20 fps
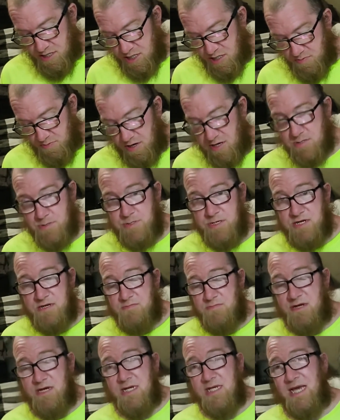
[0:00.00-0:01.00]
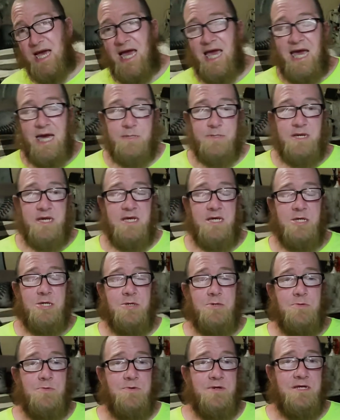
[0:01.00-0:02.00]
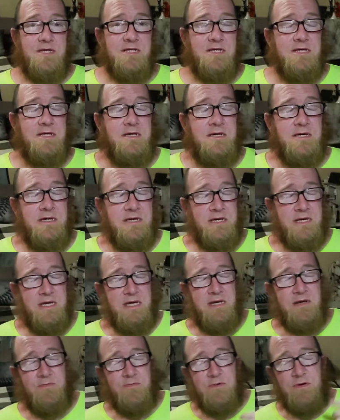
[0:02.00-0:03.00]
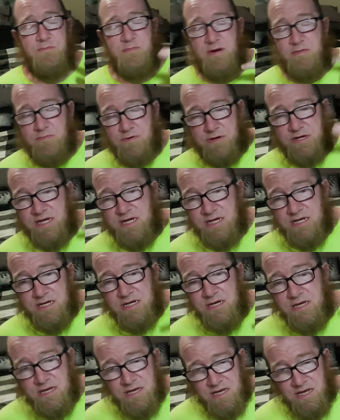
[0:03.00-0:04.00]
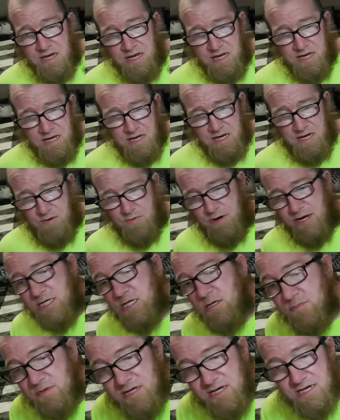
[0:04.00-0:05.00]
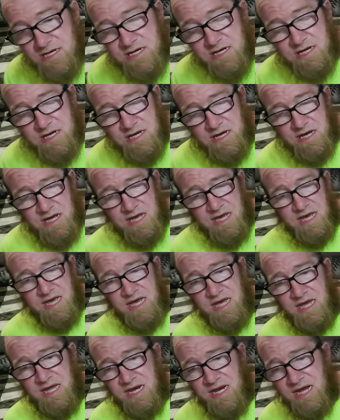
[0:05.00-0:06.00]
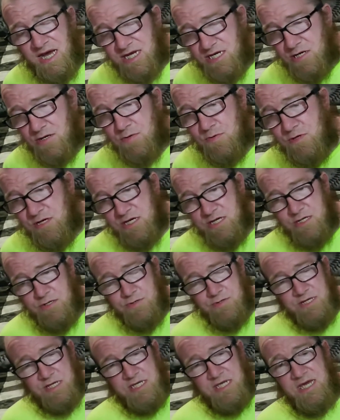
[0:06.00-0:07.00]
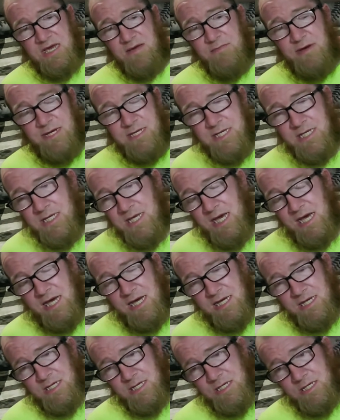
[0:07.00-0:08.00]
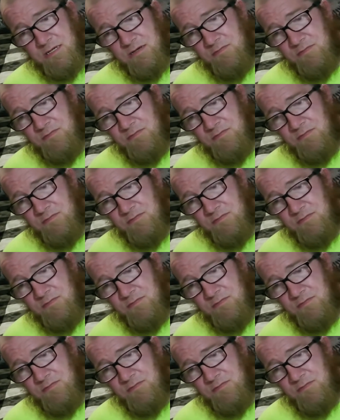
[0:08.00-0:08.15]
SmartFit, because I have an issue with remembering a regimen, and I don't want to do the same exercise